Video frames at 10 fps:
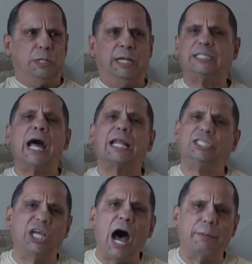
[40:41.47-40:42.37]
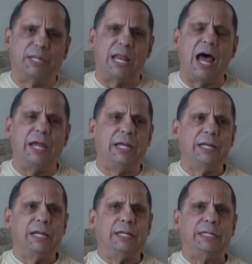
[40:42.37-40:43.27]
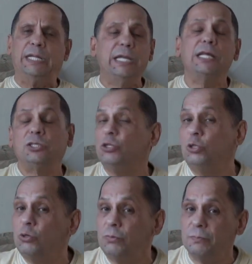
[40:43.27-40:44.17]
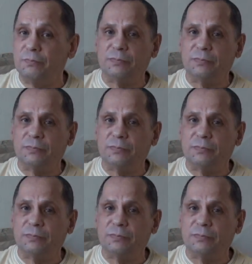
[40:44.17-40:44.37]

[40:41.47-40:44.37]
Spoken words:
It's not a job that I needed to do.